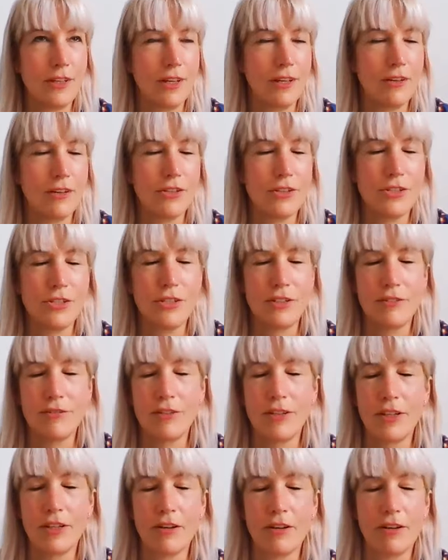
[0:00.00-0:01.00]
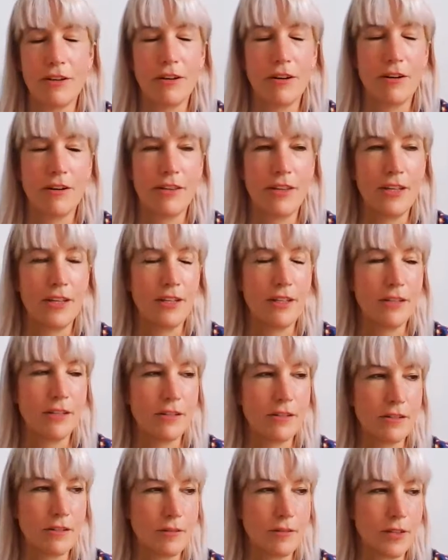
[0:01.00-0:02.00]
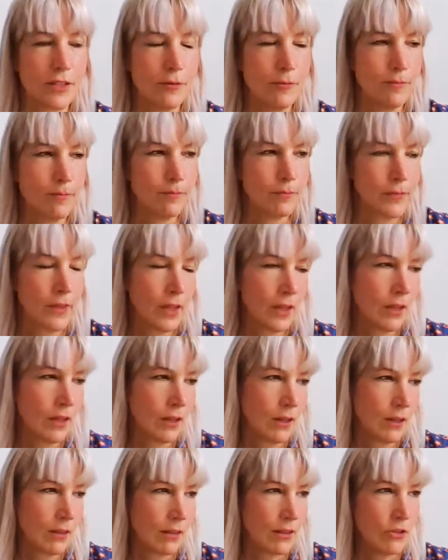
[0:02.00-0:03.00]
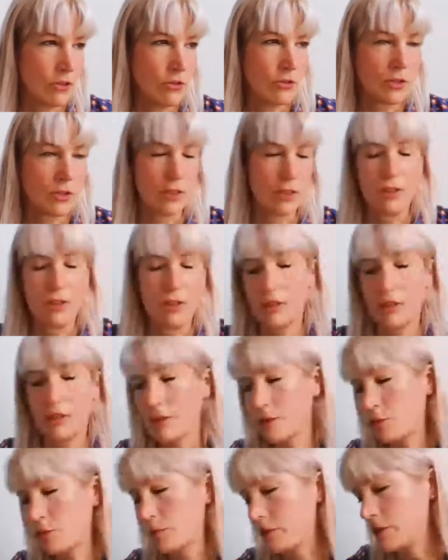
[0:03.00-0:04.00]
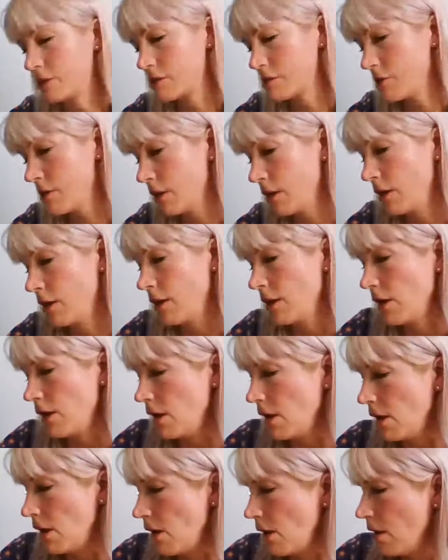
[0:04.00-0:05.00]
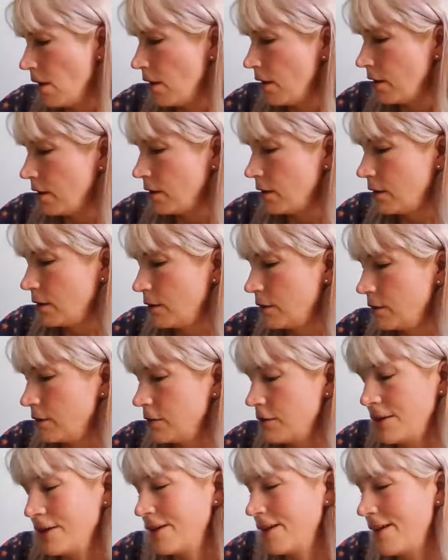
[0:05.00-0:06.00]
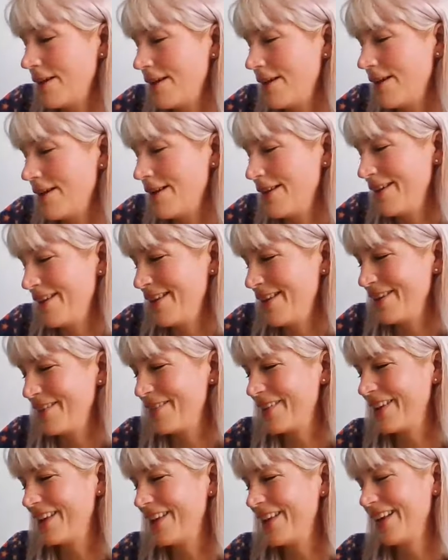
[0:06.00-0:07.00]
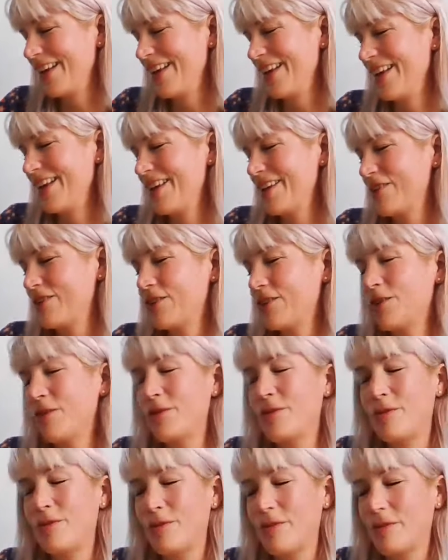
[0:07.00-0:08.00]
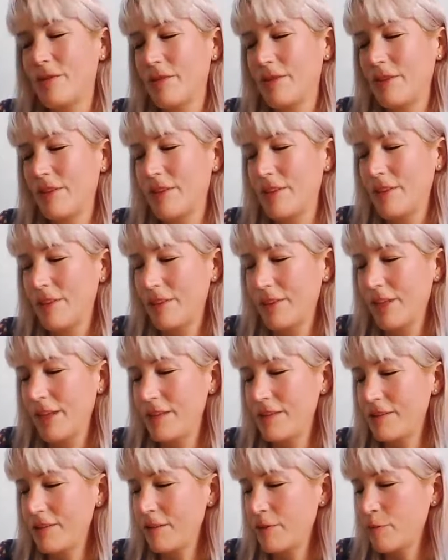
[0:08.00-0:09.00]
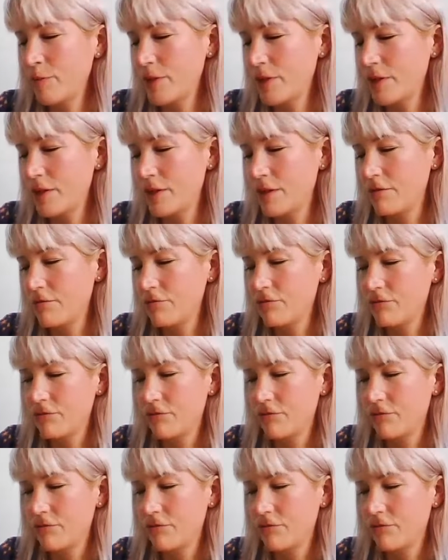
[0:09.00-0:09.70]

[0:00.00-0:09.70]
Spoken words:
the energy of like all that is, right? That you can connect with. Uh, anyway, so that's like my